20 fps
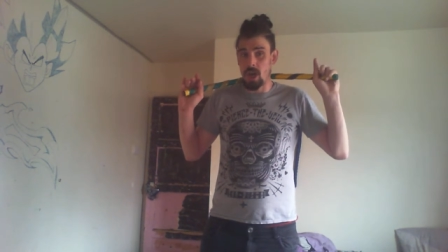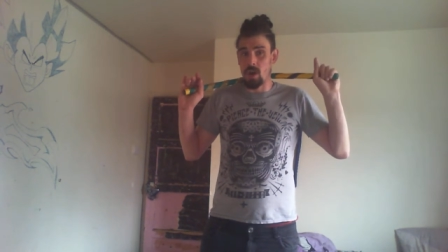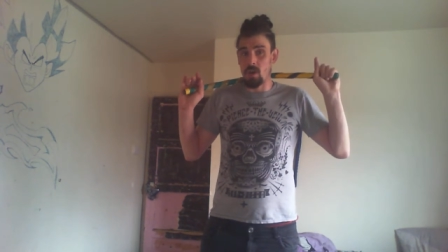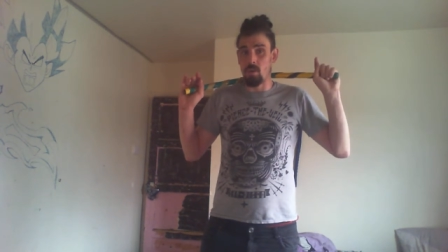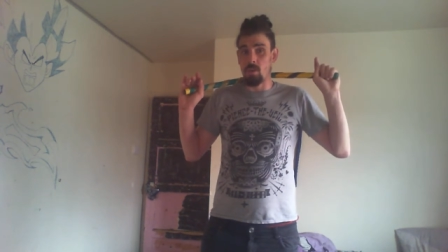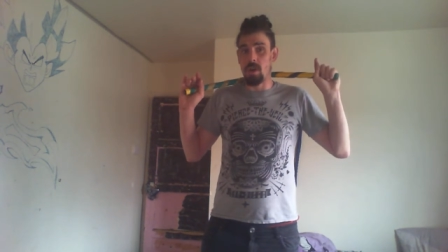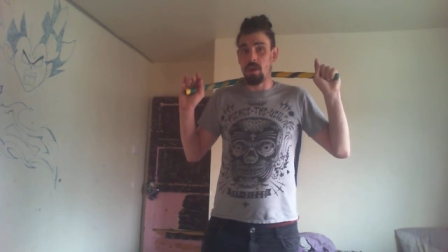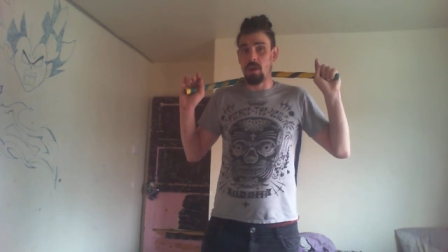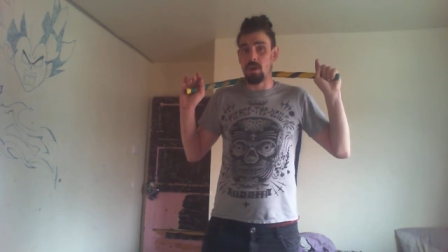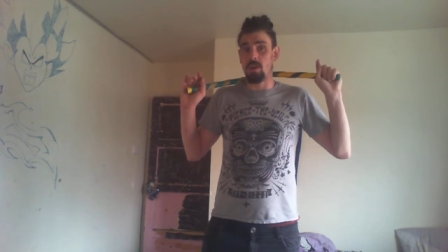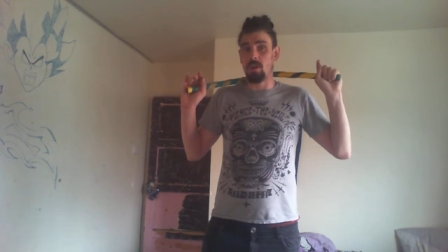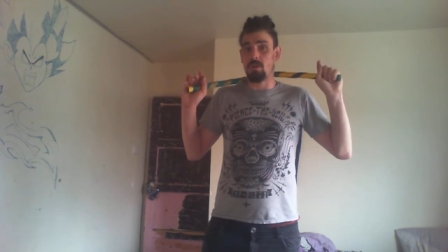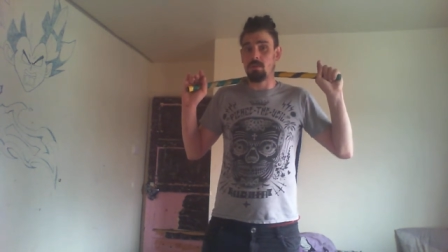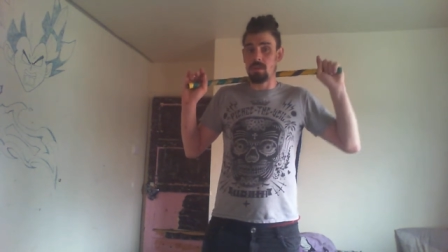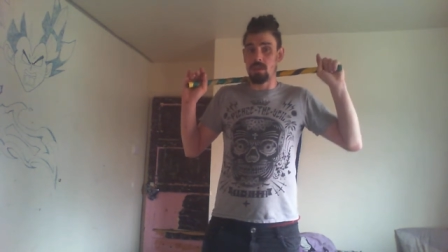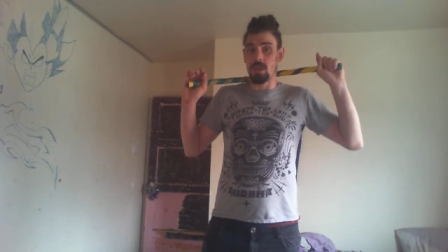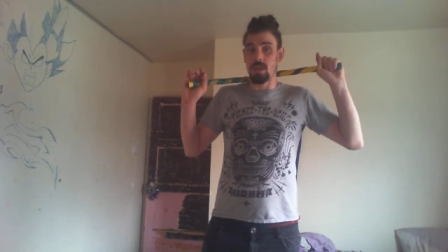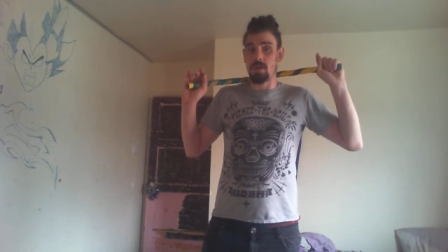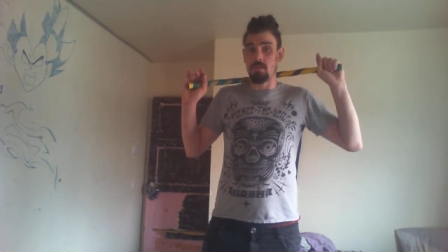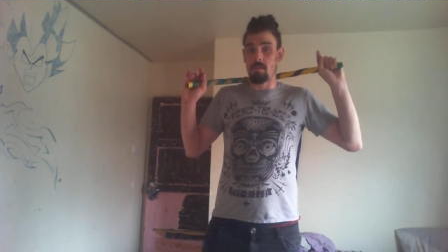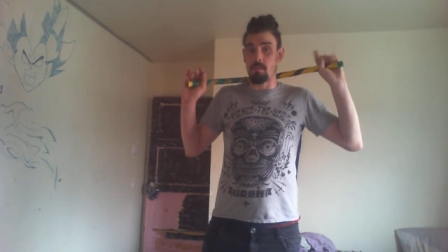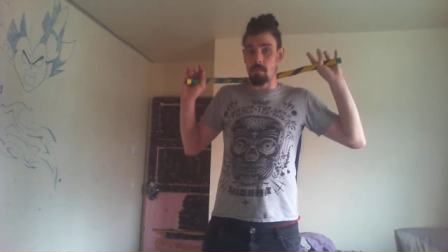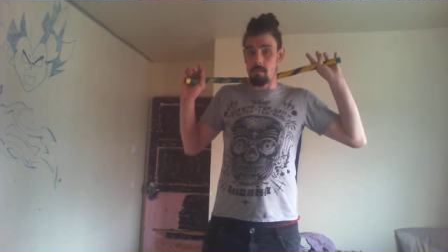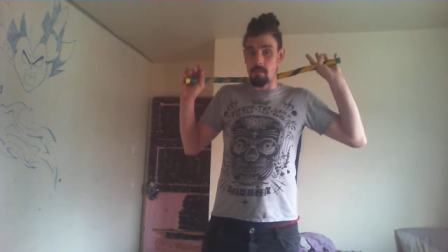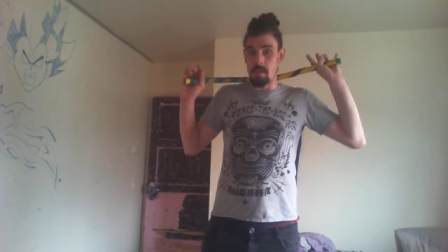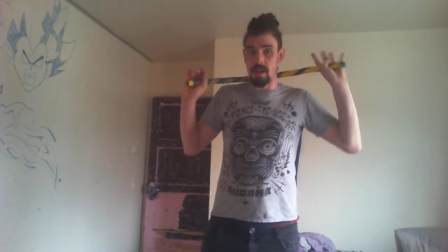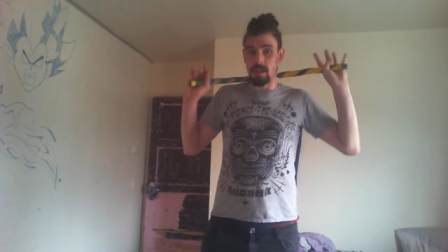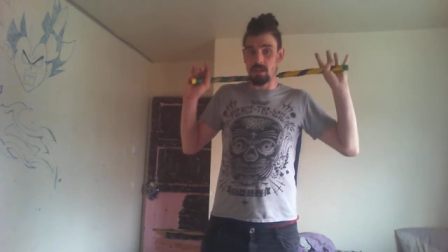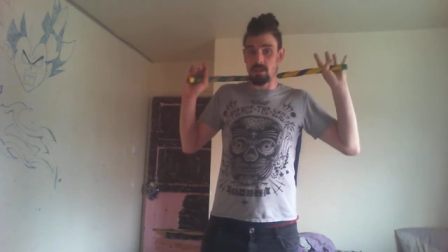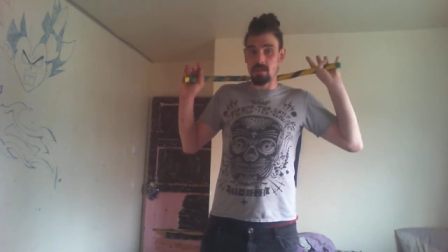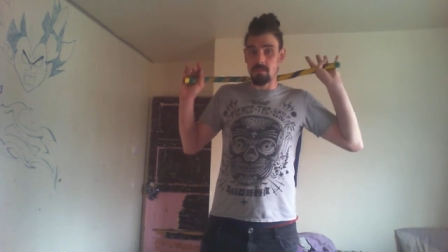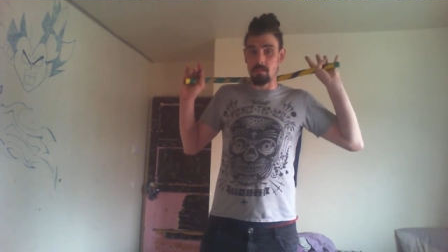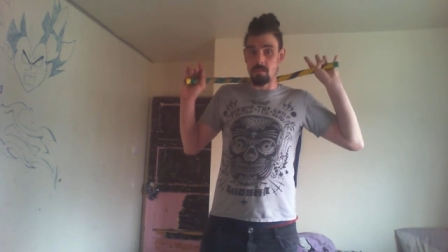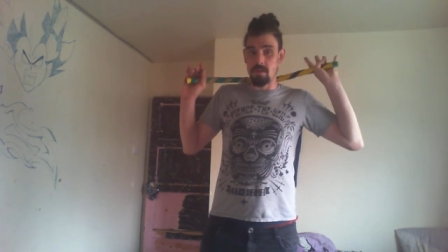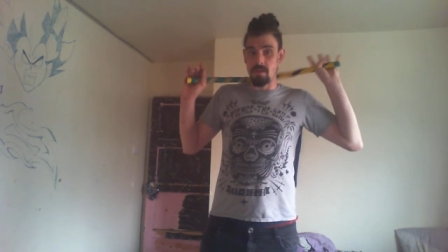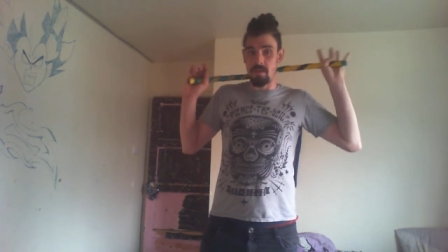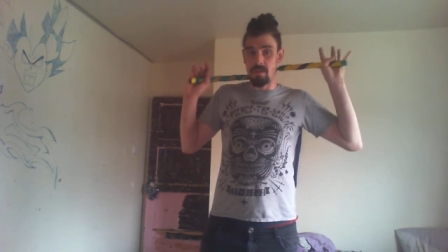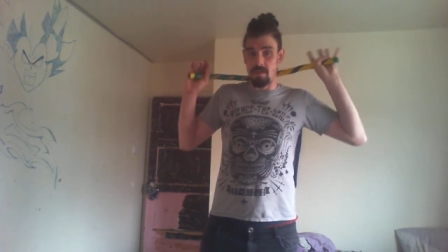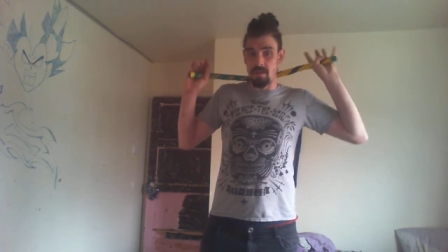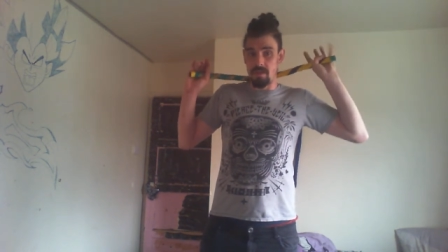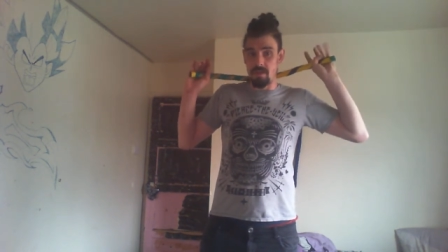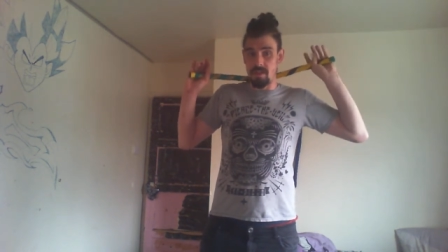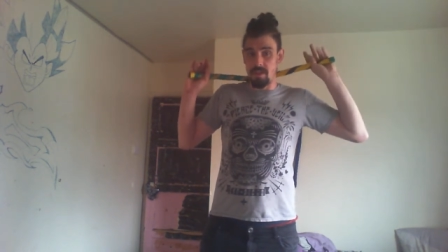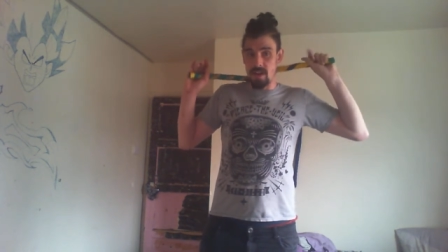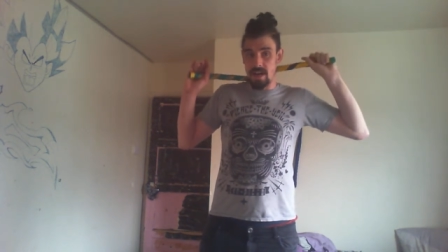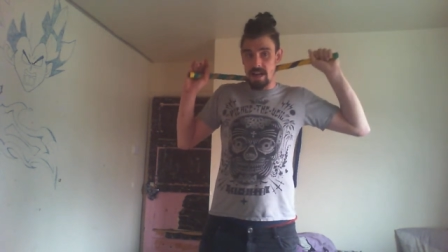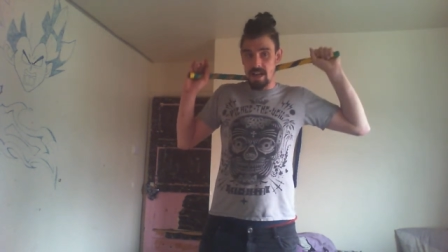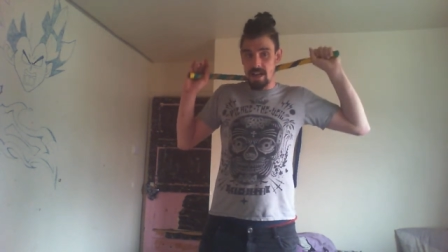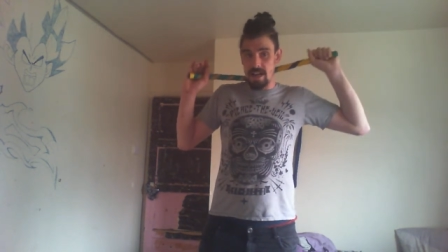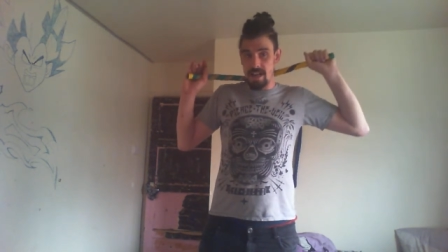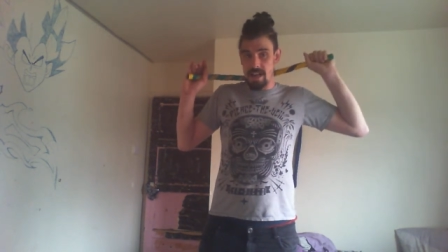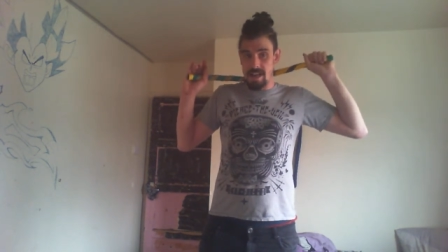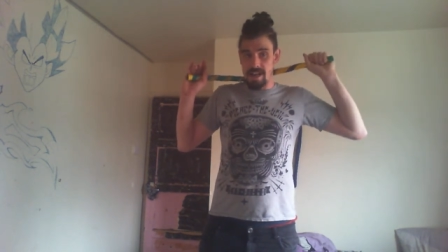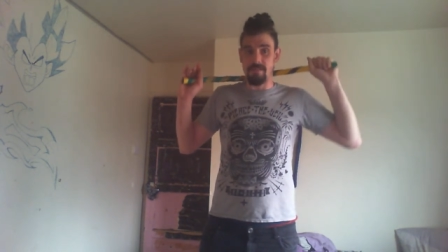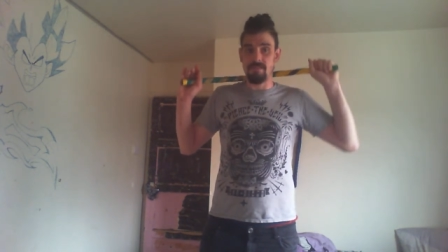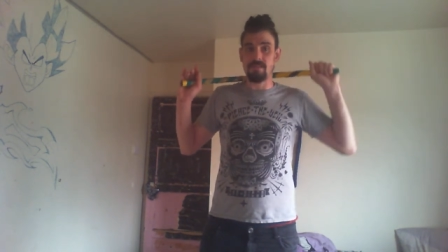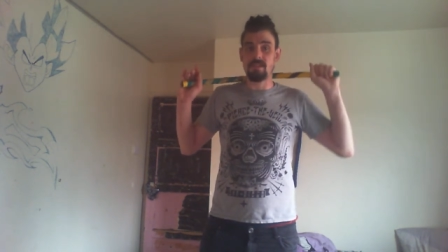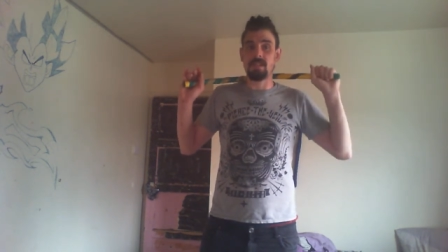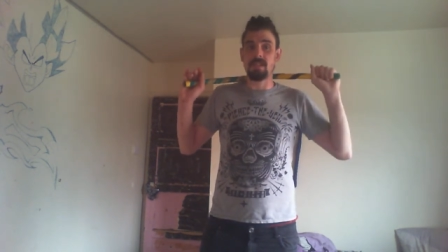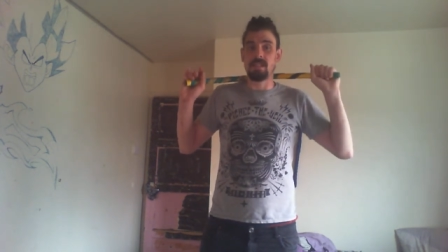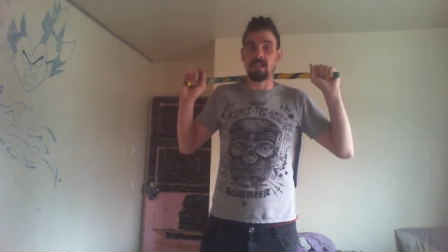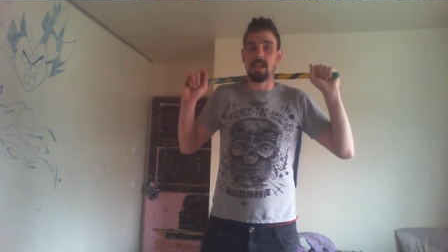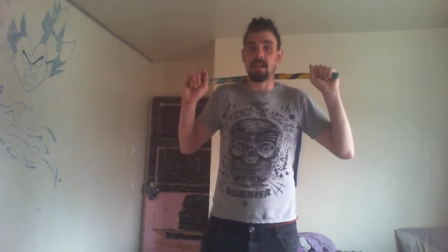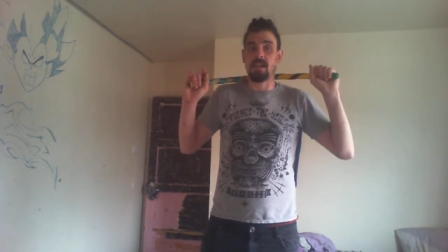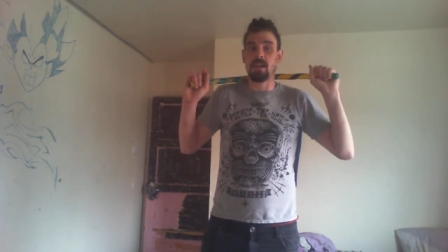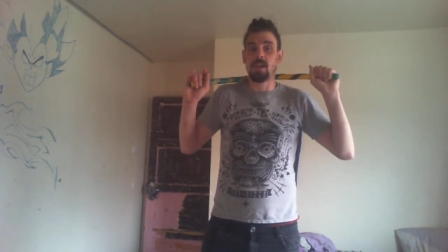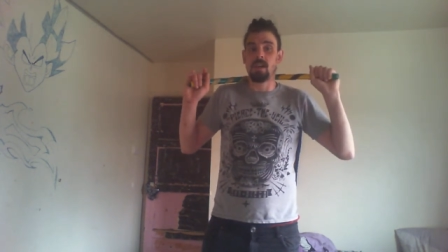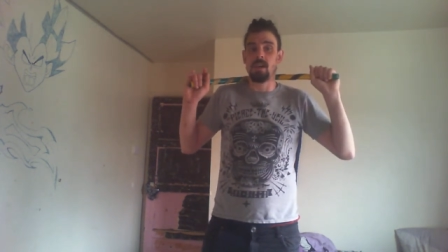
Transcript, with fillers: we're using the momentum of the, our left stick.